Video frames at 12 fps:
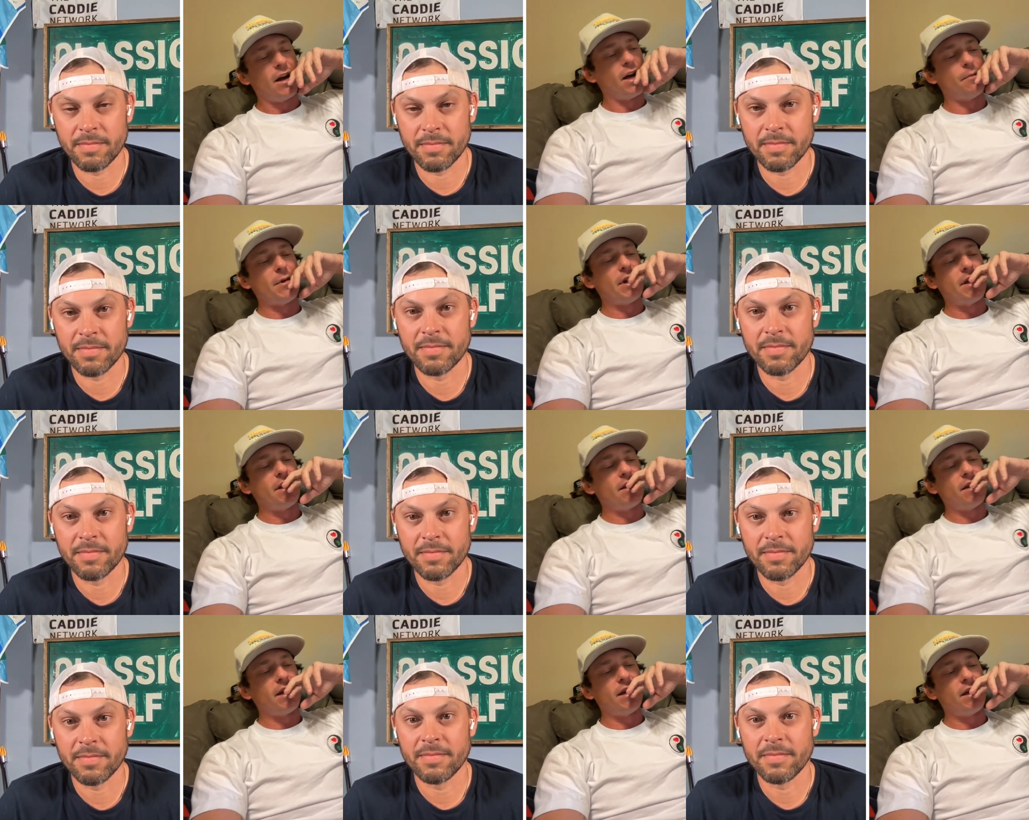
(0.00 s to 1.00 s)
Speaker 1: I mean, it,
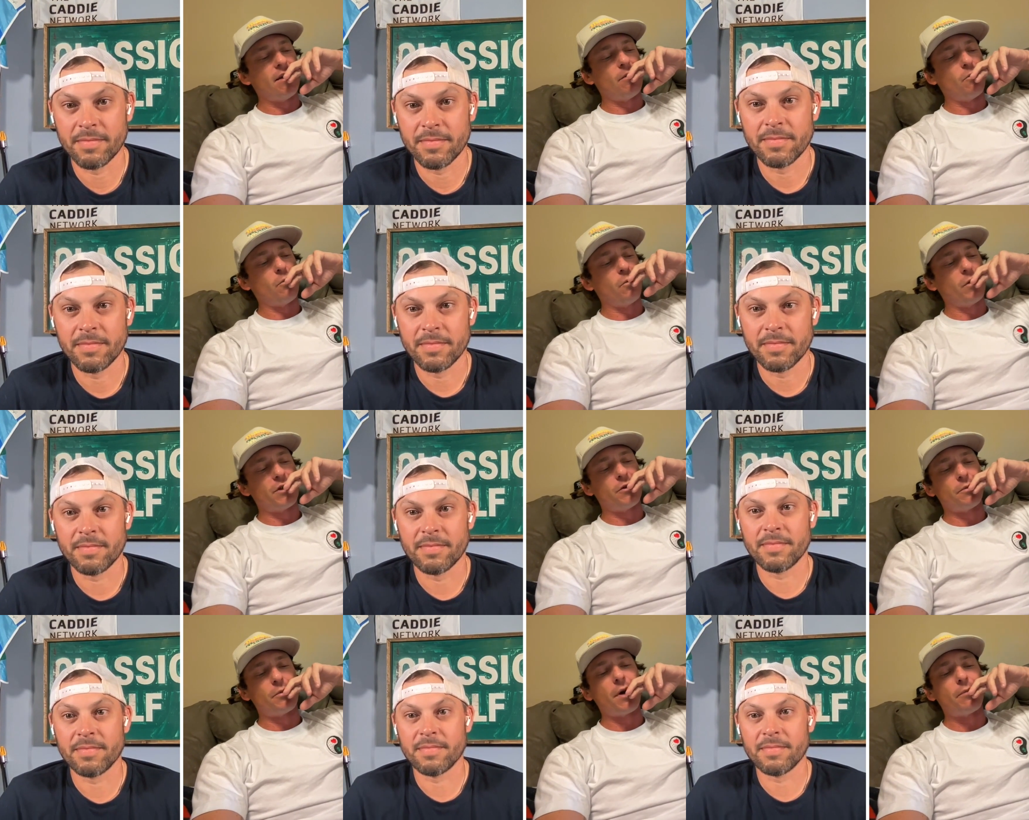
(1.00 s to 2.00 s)
it, with
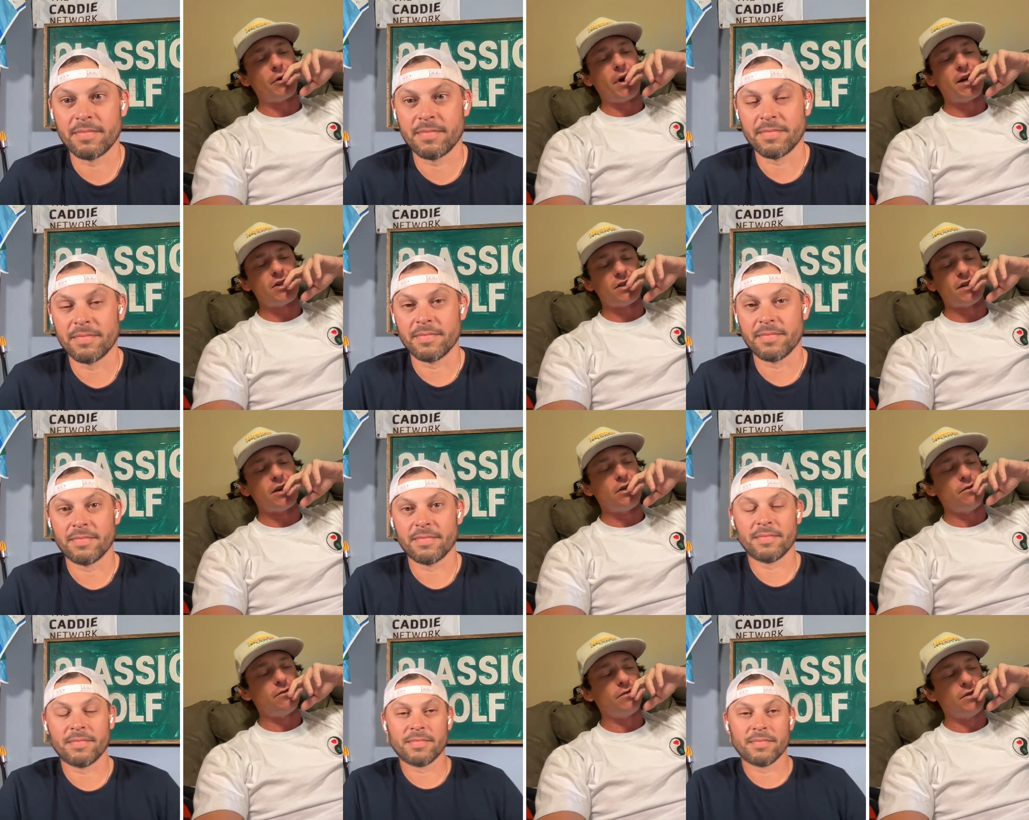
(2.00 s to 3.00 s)
your preparation that
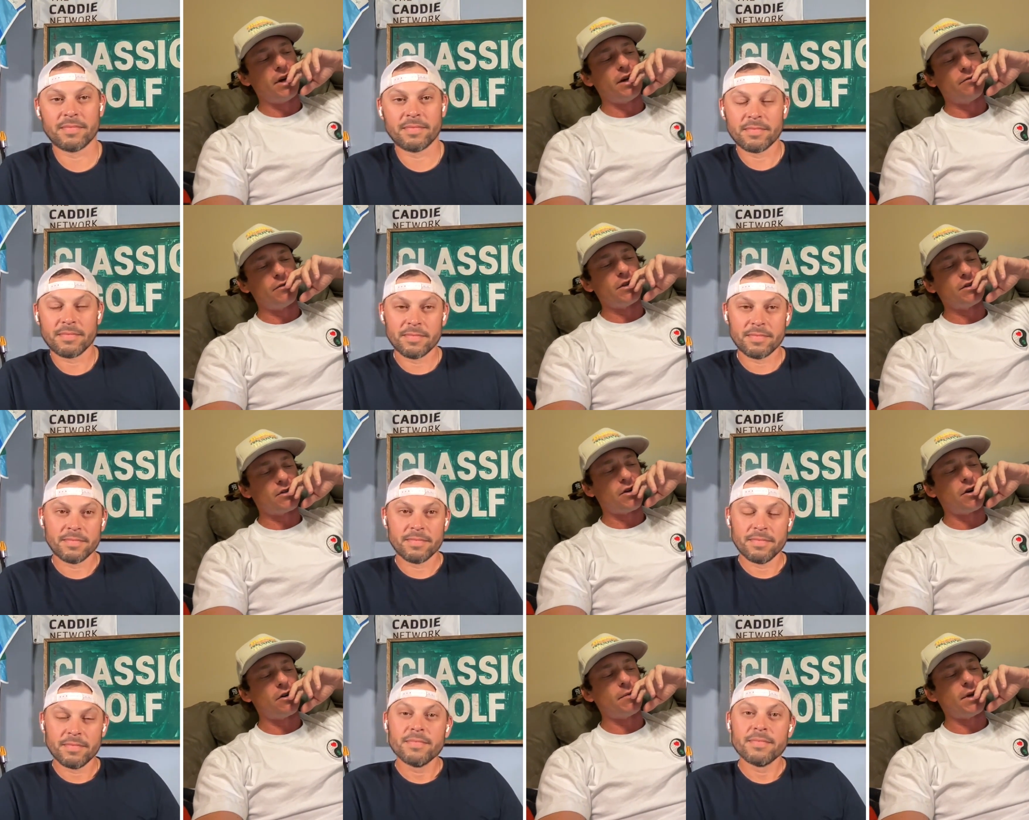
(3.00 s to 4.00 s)
you've done for this
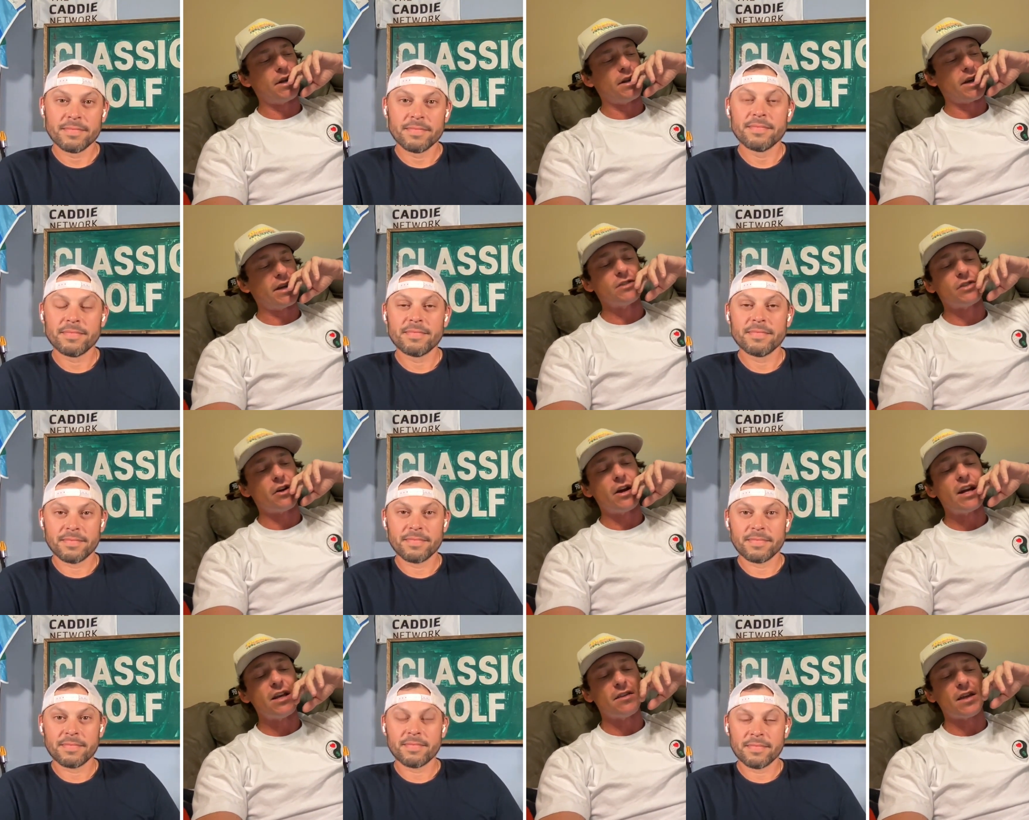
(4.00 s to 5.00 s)
tournament, like, is there
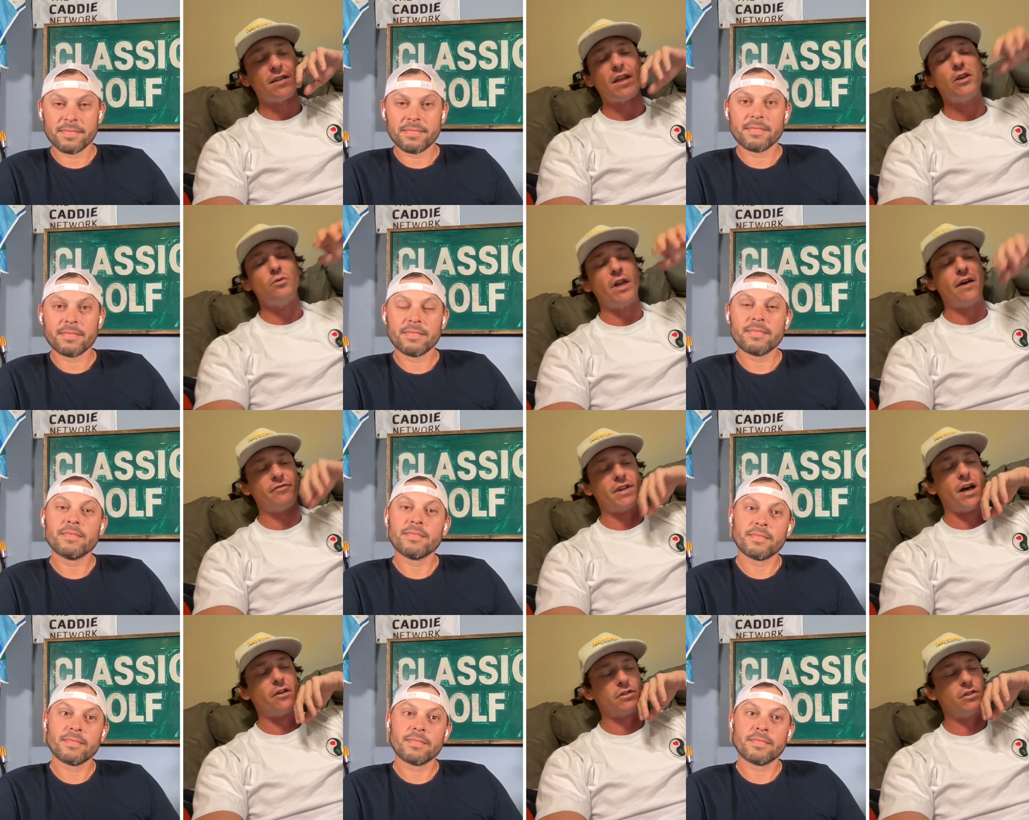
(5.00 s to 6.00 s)
anything that you left out?